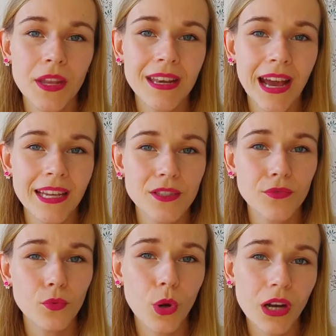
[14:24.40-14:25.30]
the Knight
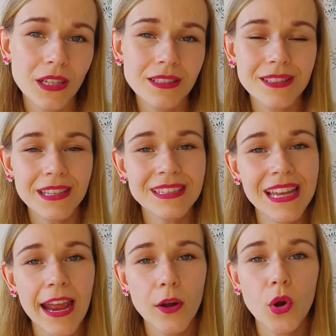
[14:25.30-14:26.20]
of Wands in
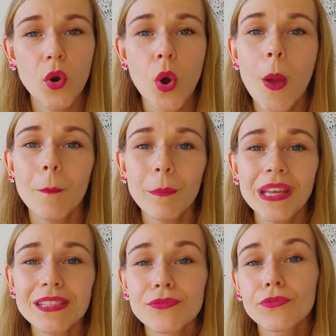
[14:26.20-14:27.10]
tarot
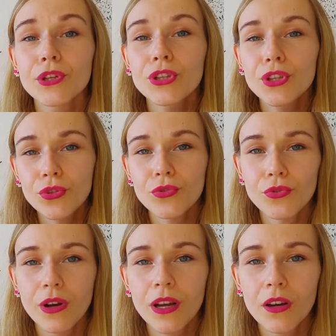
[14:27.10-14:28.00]
means for
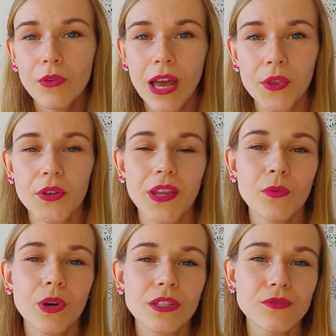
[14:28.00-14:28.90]
you rather
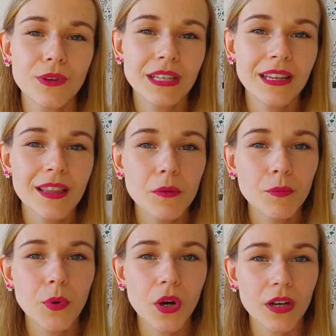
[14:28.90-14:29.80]
than what is written in the
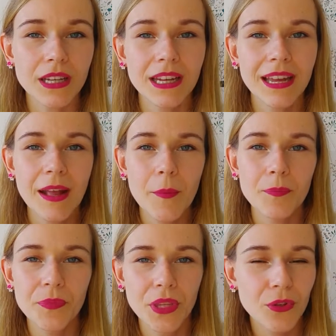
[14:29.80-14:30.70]
book.
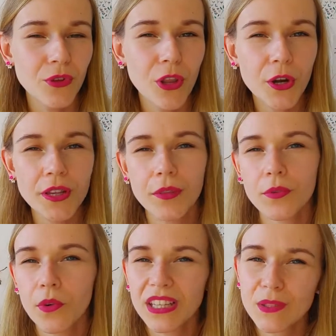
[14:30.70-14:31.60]
You learn it
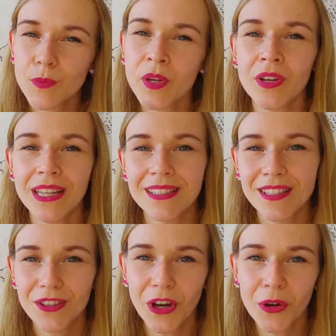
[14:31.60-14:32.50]
through
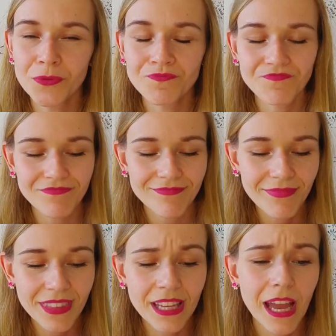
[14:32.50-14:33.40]
experience,
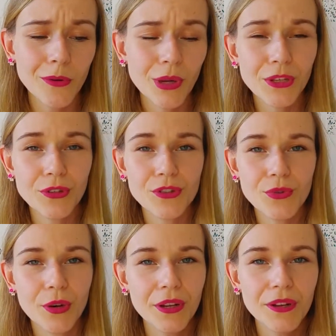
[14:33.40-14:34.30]
And when you're
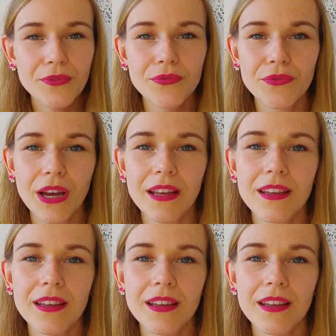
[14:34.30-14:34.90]
sort of